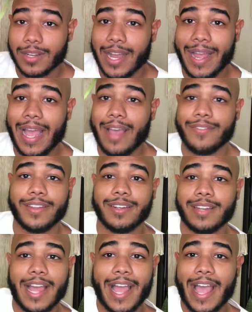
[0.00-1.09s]
I
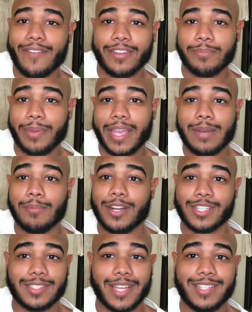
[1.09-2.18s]
haven't paid
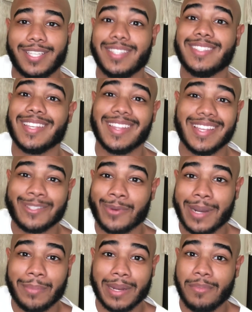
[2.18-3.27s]
much attention to this
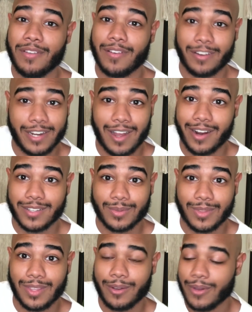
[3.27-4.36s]
one. I'm gonna be very honest
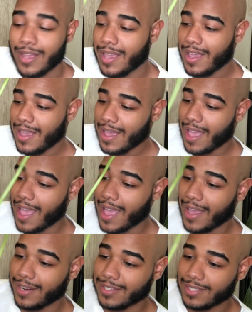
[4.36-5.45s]
with you.
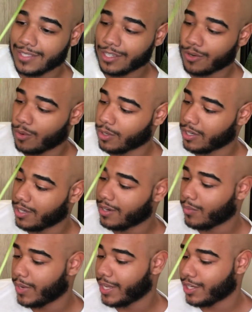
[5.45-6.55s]
And it sits in a corner
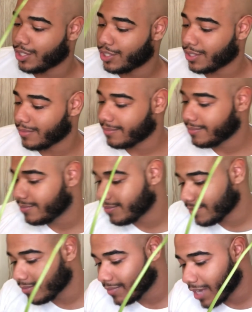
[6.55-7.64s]
in which
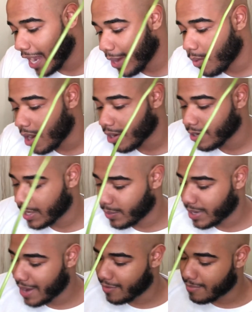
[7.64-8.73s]
I water it
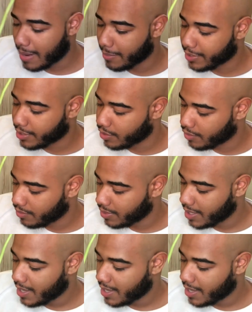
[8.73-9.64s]
when I remember to.